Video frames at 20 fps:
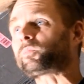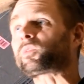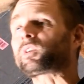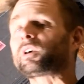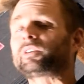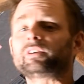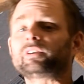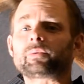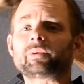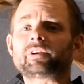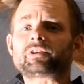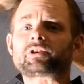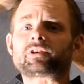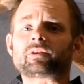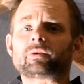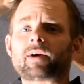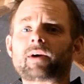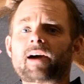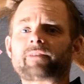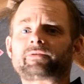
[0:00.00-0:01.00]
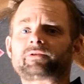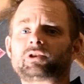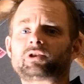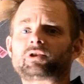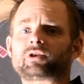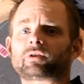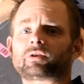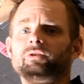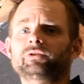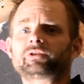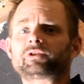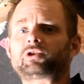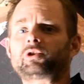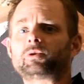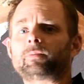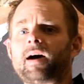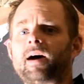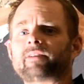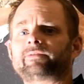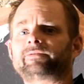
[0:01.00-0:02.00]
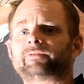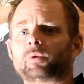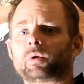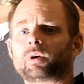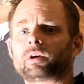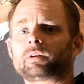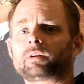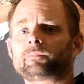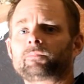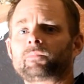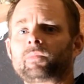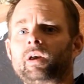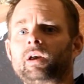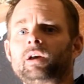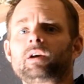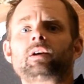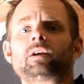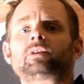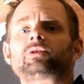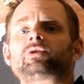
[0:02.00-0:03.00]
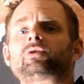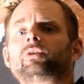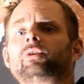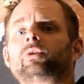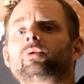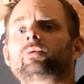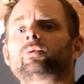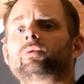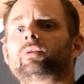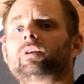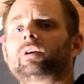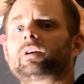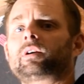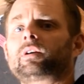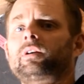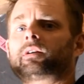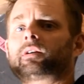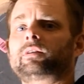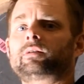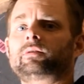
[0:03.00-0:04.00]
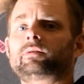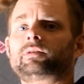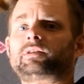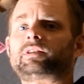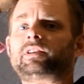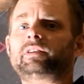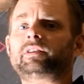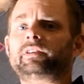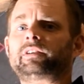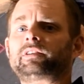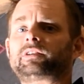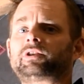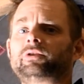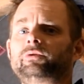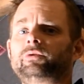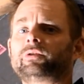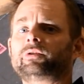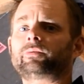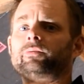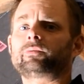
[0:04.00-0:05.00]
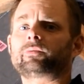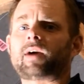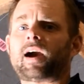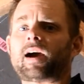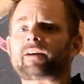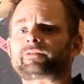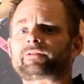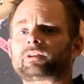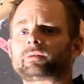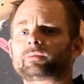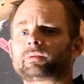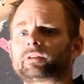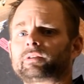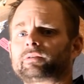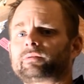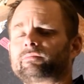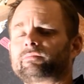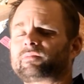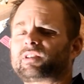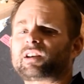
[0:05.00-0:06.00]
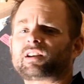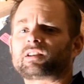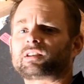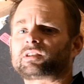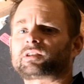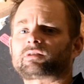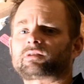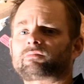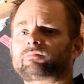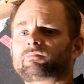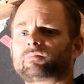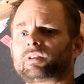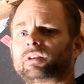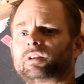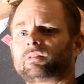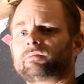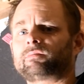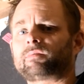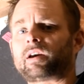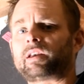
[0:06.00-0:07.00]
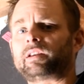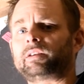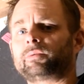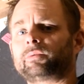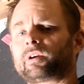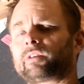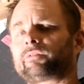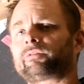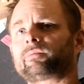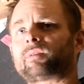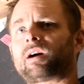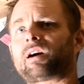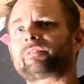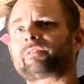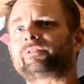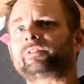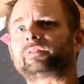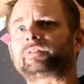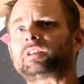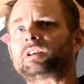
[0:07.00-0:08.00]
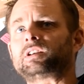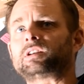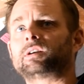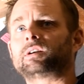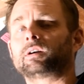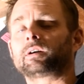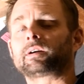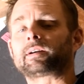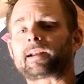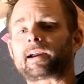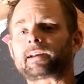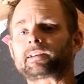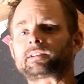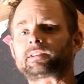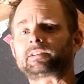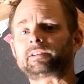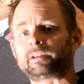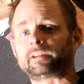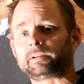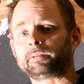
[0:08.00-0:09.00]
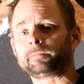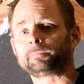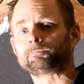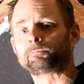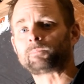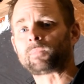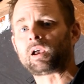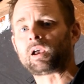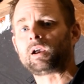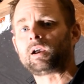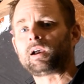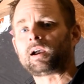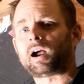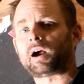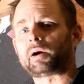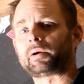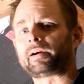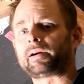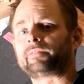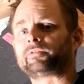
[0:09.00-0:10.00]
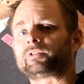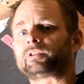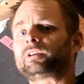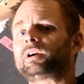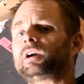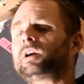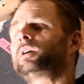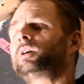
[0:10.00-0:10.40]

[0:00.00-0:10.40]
the original rafters are only 2x4. So ceiling to the rafter would get us, anywhere from R-15 to R-19. However,